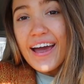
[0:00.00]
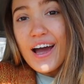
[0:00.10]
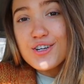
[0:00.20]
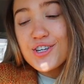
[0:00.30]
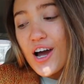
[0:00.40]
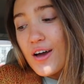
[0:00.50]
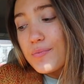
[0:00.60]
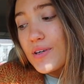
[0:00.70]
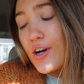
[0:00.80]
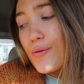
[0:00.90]
I actually got a
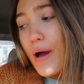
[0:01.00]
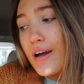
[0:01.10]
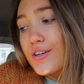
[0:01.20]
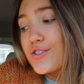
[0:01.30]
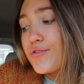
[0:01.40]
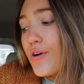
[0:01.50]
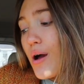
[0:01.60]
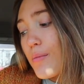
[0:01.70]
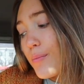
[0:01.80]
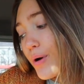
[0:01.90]
P R package
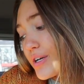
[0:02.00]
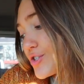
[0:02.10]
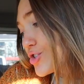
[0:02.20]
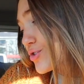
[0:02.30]
from Pressed